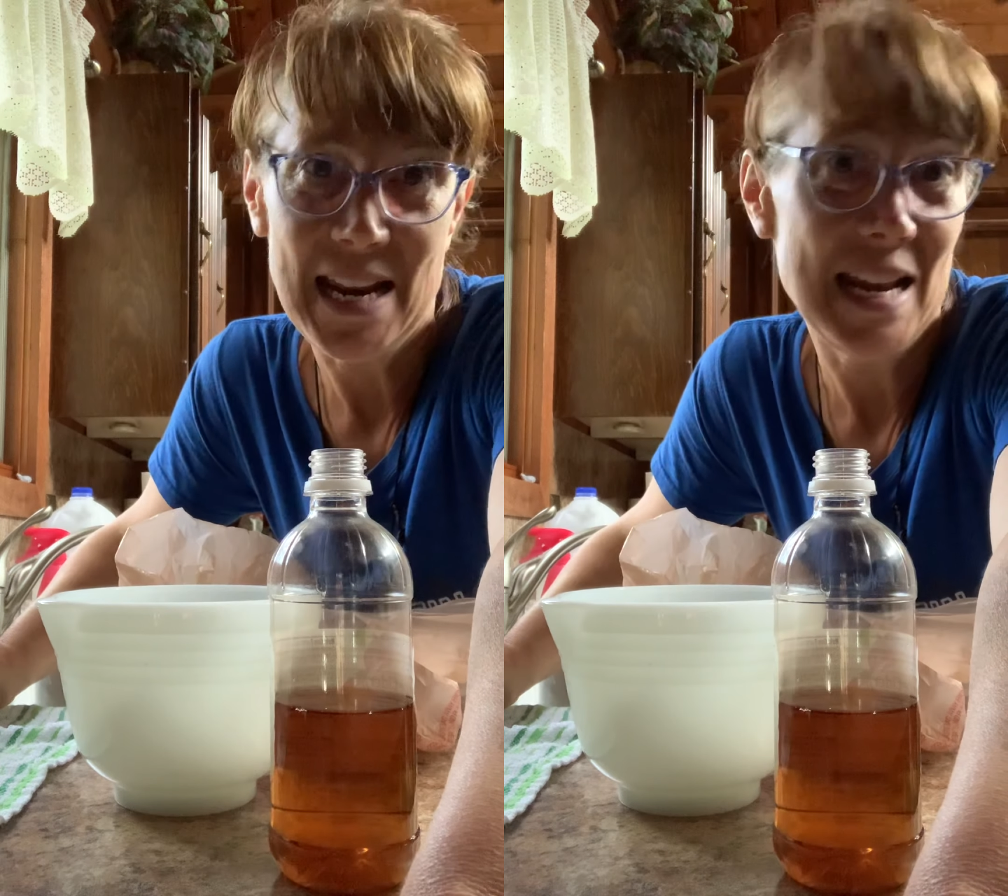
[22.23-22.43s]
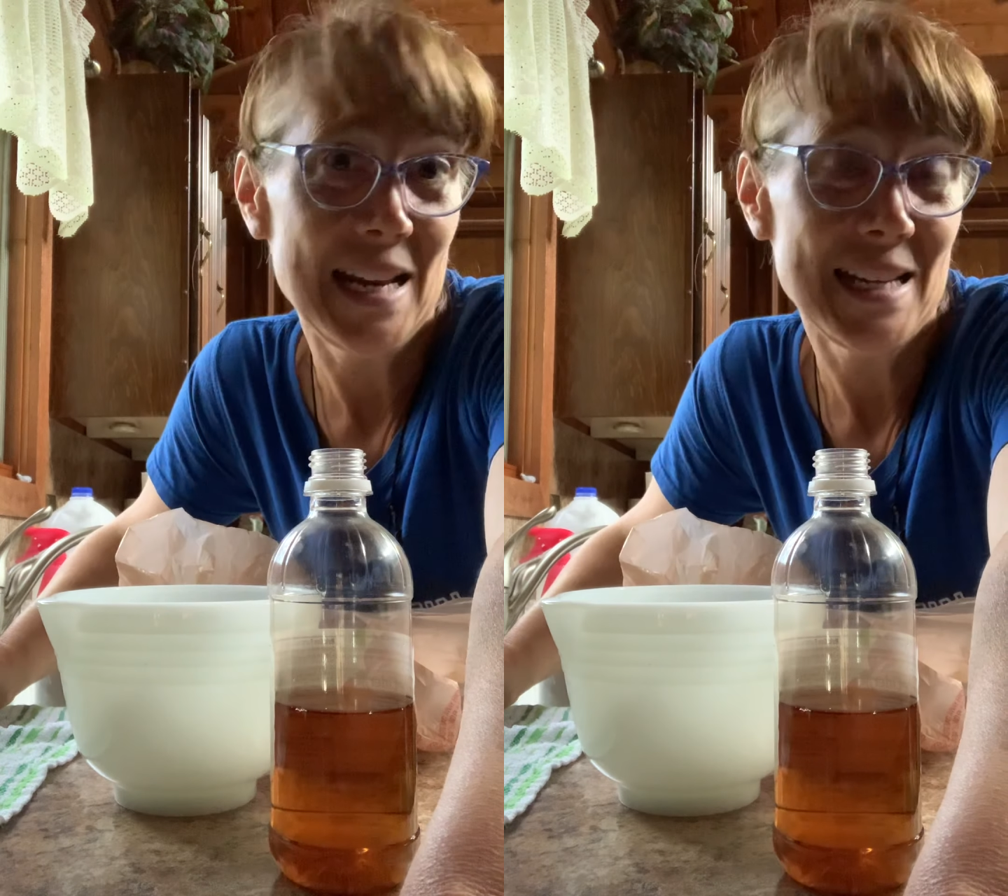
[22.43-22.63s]

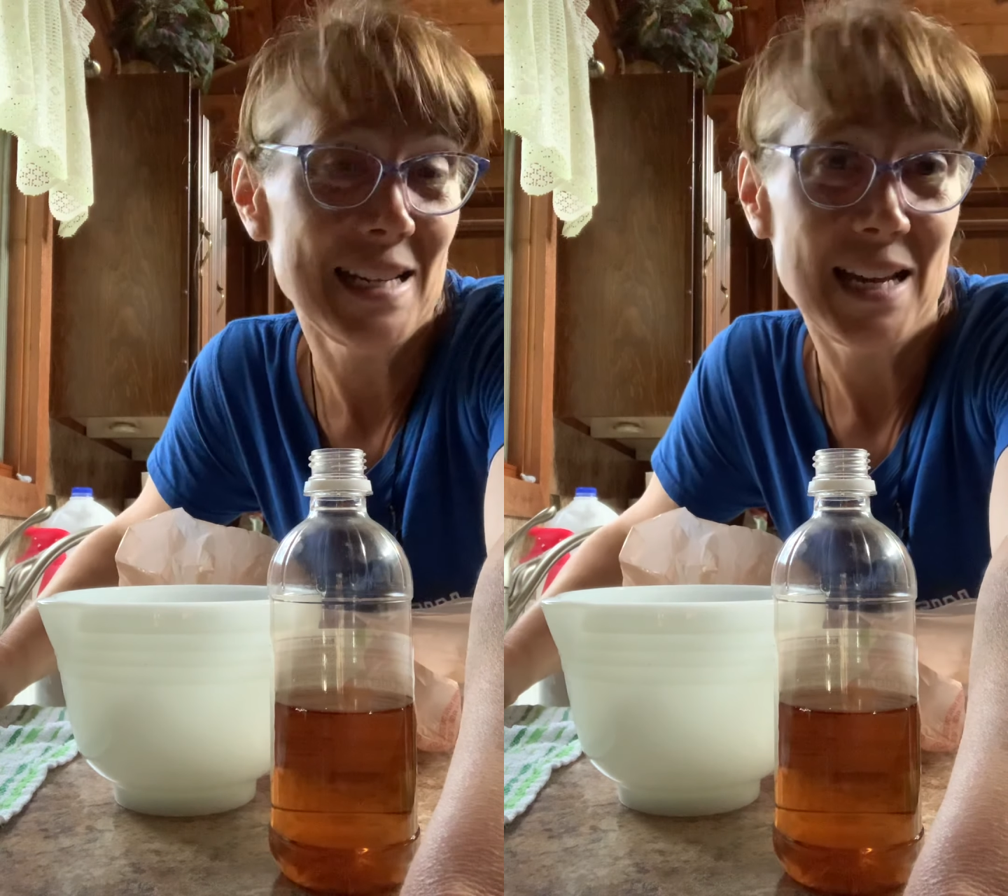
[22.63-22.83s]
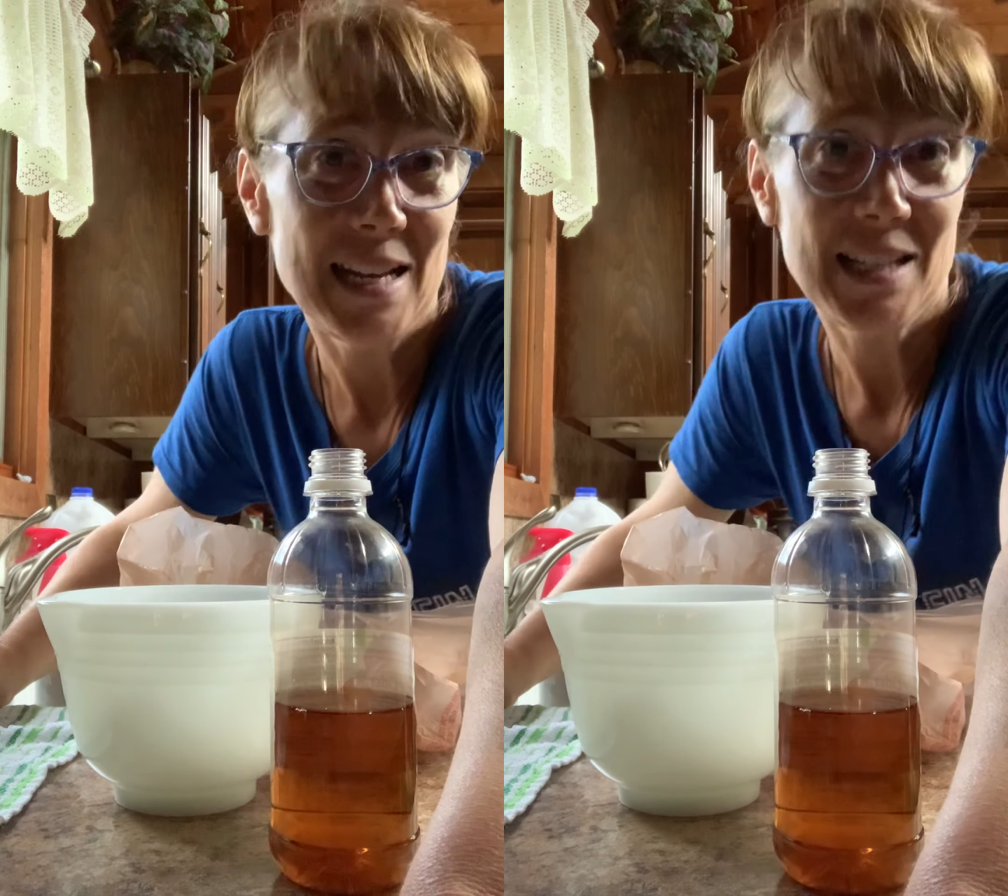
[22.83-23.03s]
and I did
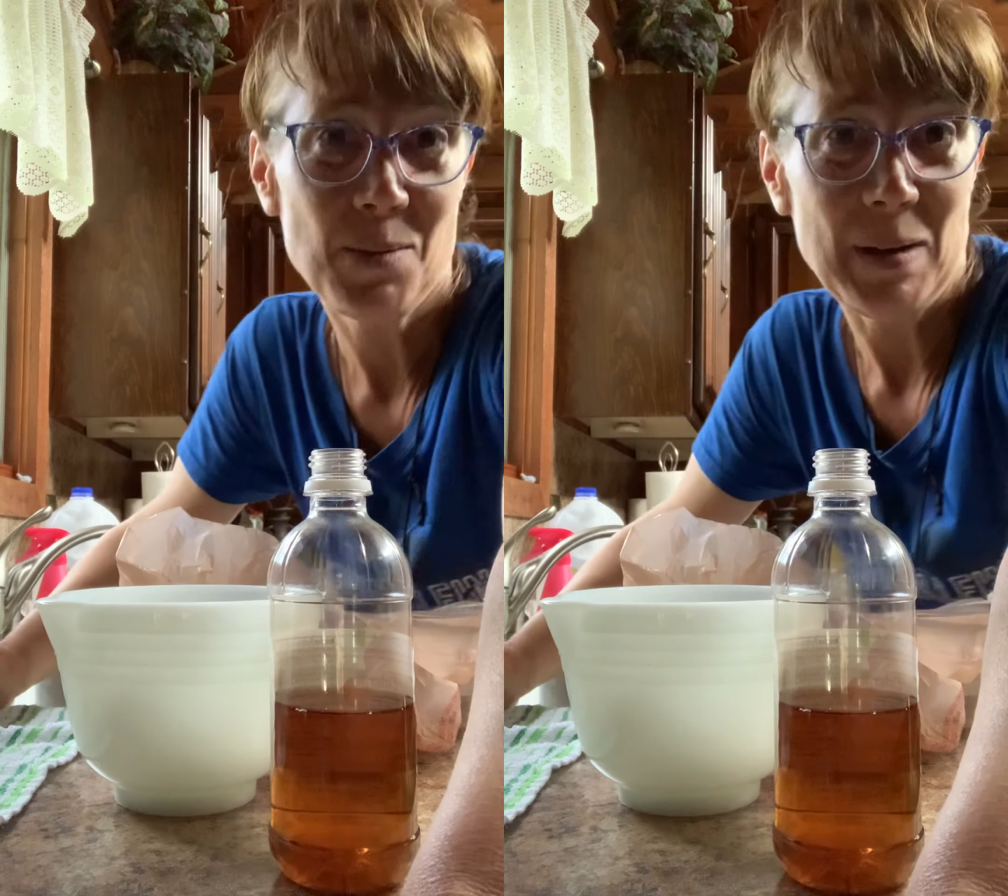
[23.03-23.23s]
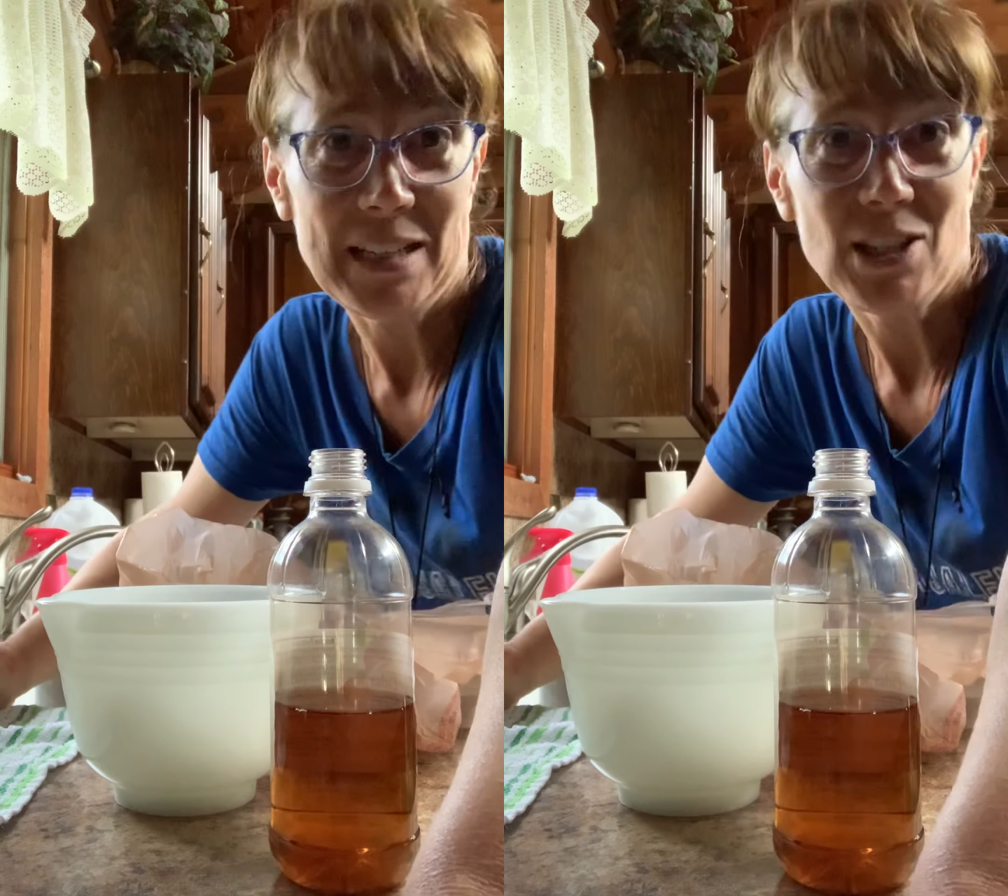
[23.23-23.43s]
not
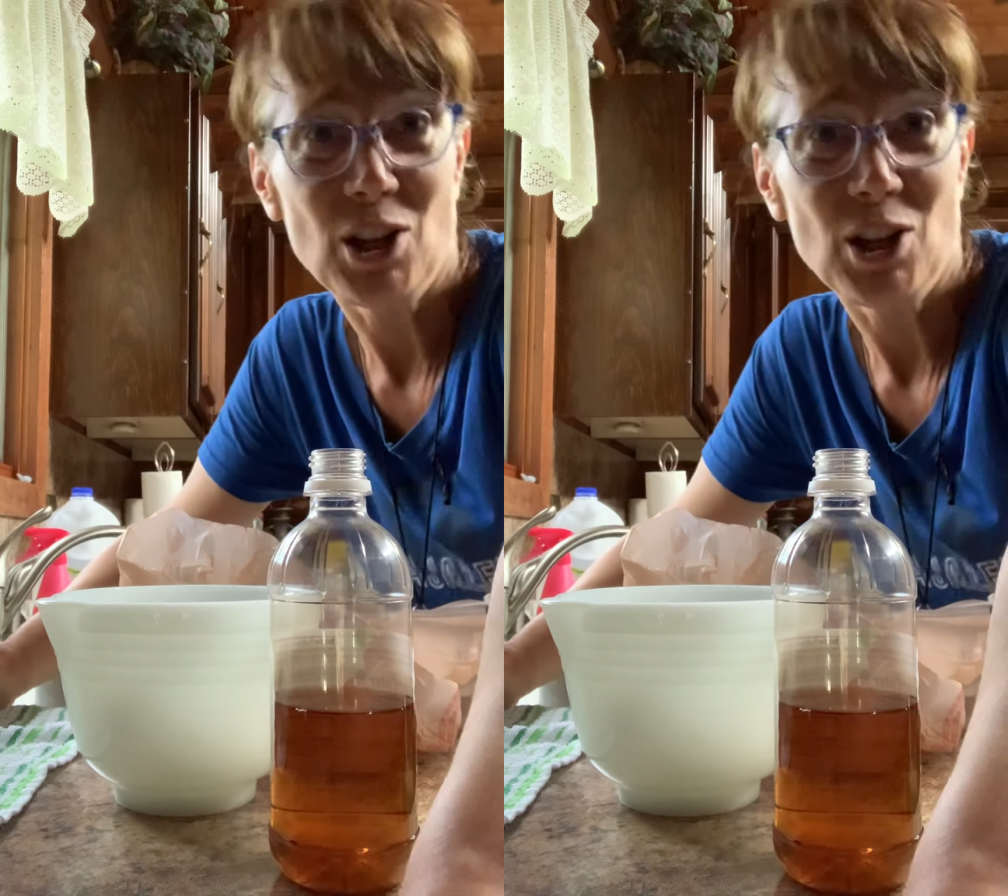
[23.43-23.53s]
expect